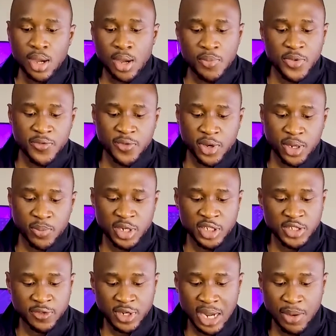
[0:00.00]
You've got a bunch
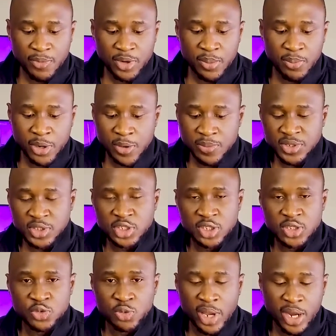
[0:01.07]
of camera bumps
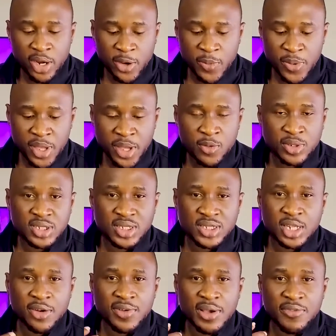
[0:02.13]
just right up here, which instead
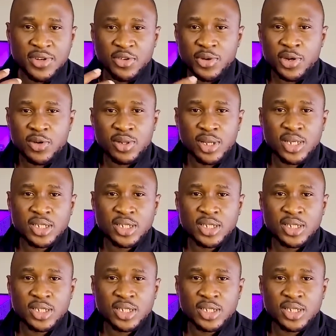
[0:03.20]
of having the regular